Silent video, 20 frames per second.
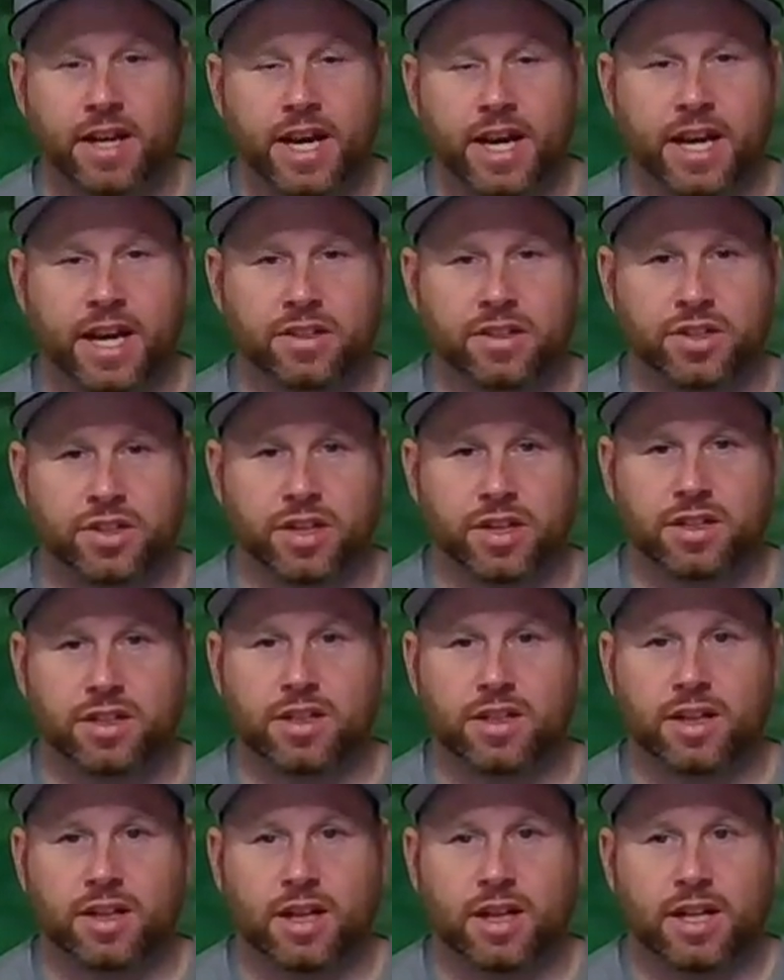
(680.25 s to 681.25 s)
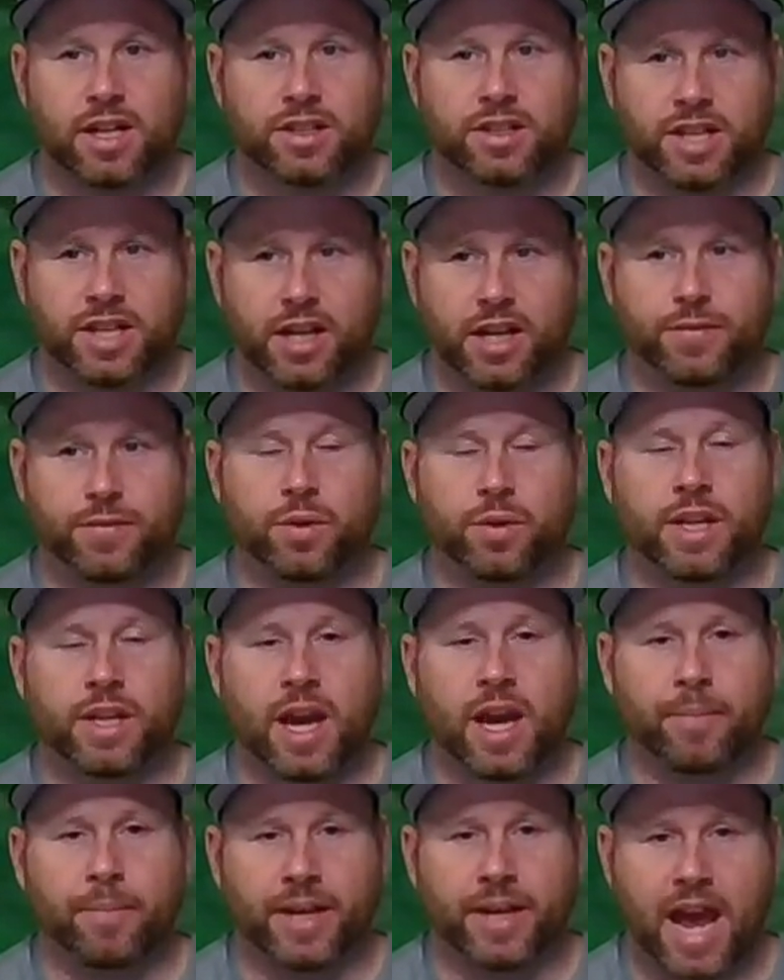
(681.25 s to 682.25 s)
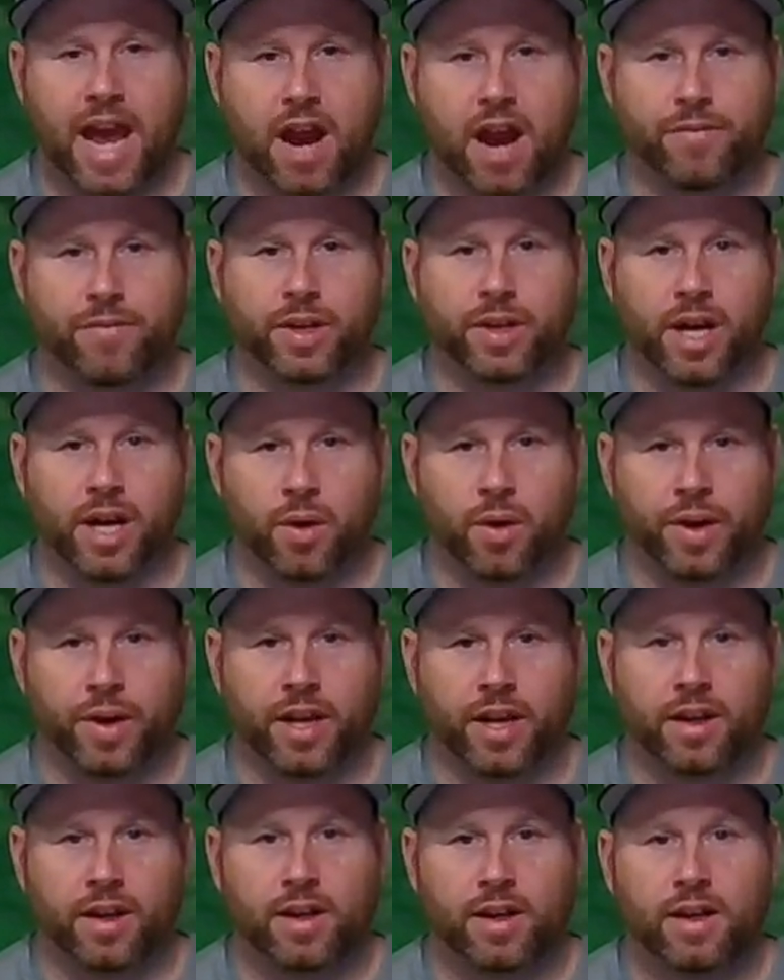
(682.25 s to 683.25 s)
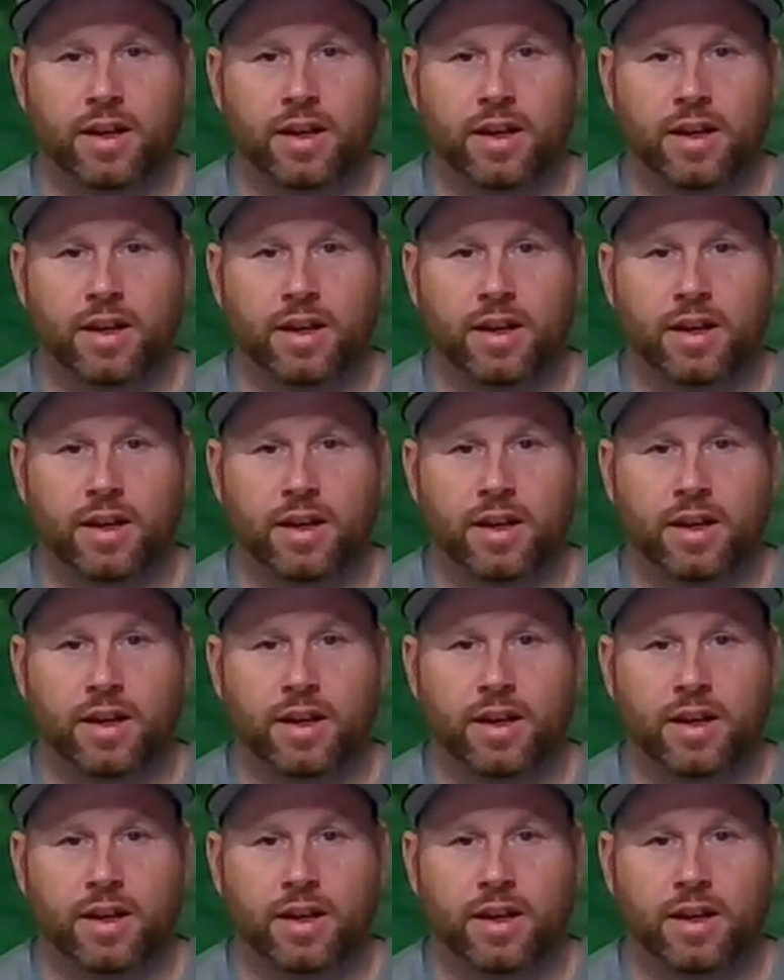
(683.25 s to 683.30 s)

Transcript: is just see if you can get McCaffrey going,